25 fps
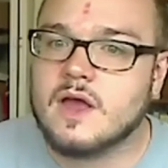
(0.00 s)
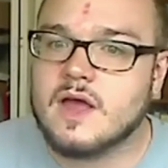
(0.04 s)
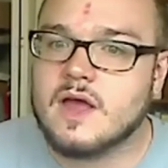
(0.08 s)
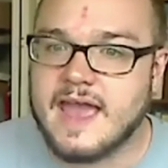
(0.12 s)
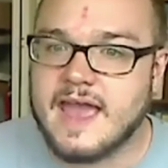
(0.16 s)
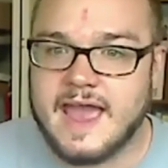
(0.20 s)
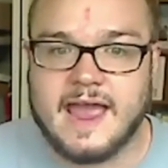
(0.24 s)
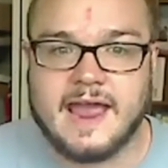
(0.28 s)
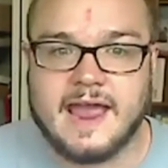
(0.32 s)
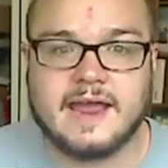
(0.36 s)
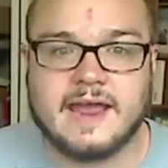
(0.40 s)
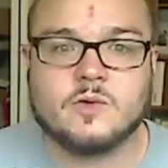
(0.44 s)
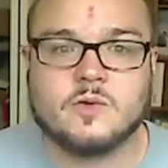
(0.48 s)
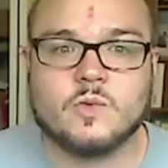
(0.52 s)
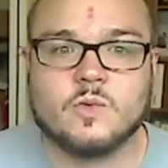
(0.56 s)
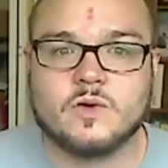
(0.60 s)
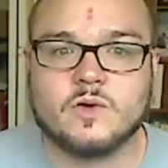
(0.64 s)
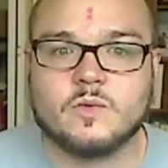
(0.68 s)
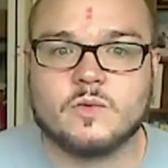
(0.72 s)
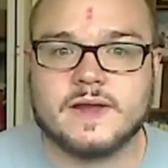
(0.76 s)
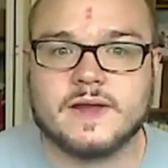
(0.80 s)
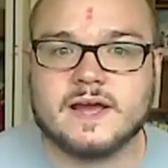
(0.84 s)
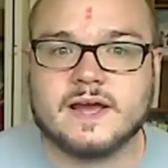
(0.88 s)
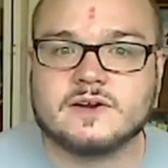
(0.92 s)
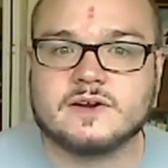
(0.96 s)
A, when
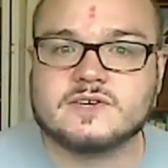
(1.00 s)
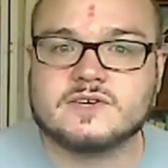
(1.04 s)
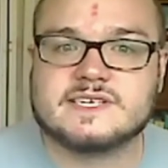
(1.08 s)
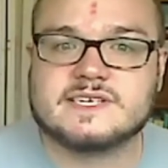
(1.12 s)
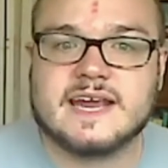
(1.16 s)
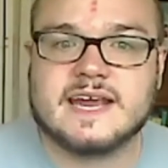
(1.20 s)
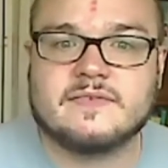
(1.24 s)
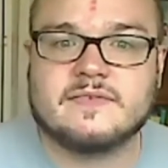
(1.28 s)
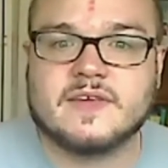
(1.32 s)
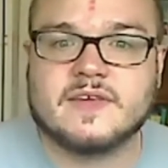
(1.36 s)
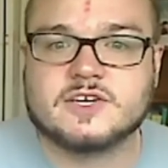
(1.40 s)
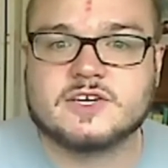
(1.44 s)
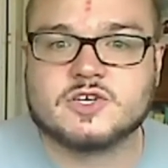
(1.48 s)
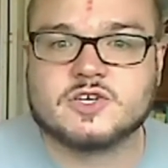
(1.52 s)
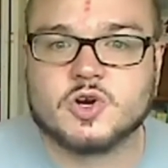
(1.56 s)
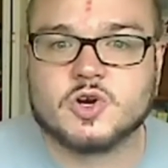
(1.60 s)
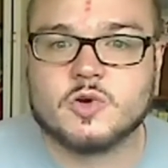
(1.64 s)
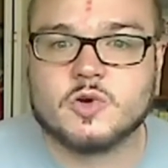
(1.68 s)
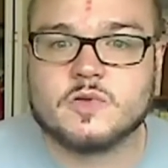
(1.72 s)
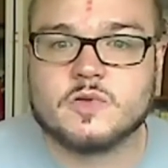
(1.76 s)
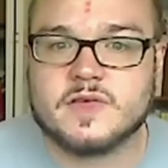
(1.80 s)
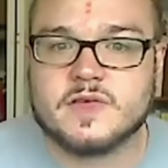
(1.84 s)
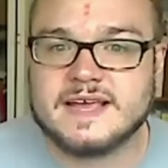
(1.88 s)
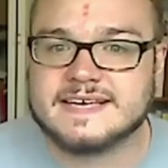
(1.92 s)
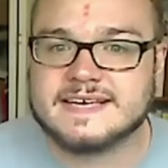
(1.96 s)
we understand that
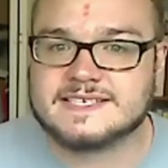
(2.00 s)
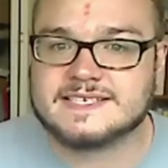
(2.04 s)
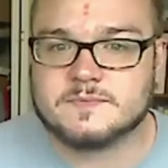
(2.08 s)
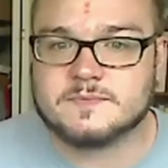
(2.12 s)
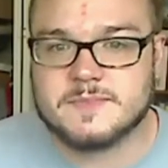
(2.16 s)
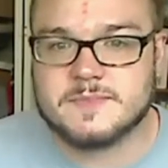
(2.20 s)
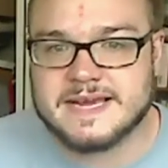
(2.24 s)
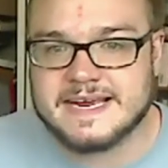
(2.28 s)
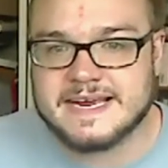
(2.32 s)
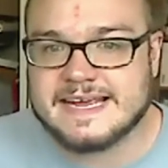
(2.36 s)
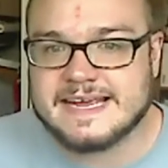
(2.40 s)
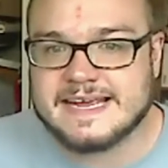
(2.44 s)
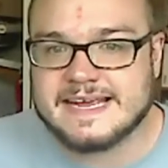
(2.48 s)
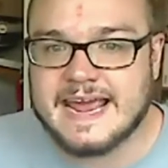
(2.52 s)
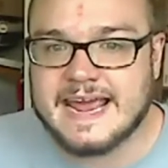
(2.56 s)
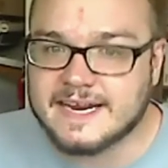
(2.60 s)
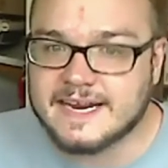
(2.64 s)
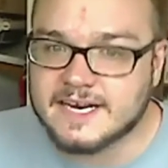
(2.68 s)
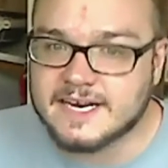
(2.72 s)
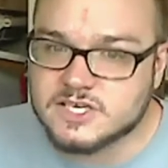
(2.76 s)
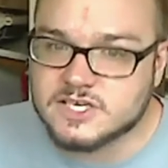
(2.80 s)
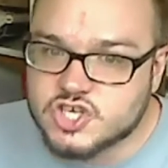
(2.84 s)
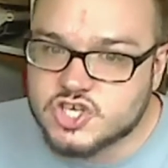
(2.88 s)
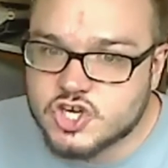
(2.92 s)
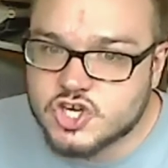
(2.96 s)
truth is
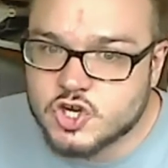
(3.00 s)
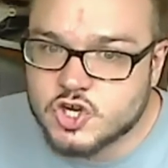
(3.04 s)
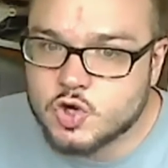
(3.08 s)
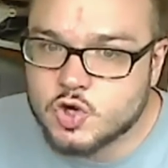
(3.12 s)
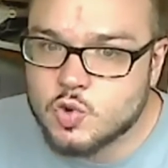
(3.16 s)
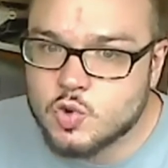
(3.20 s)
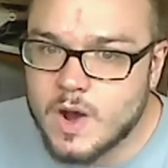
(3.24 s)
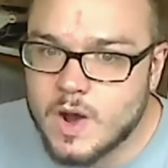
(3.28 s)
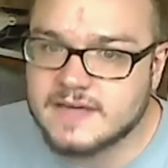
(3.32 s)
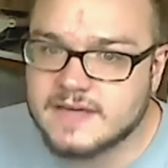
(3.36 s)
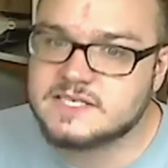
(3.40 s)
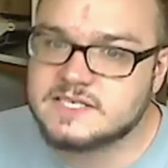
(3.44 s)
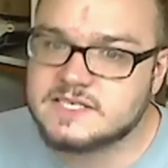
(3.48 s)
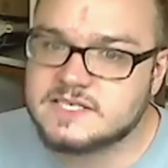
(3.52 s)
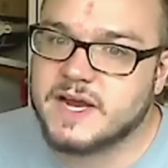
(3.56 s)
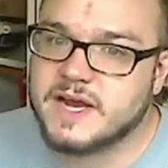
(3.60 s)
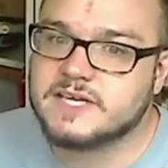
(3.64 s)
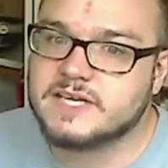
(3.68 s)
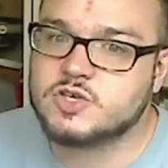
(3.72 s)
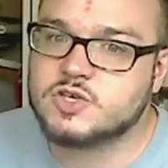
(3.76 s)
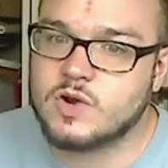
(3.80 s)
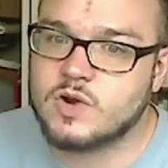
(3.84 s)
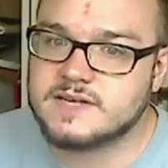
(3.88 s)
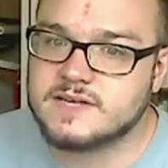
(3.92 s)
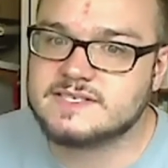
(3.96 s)
mediated to us by
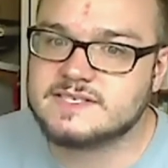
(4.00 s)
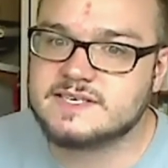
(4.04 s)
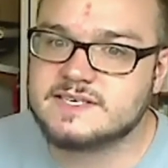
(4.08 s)
trusted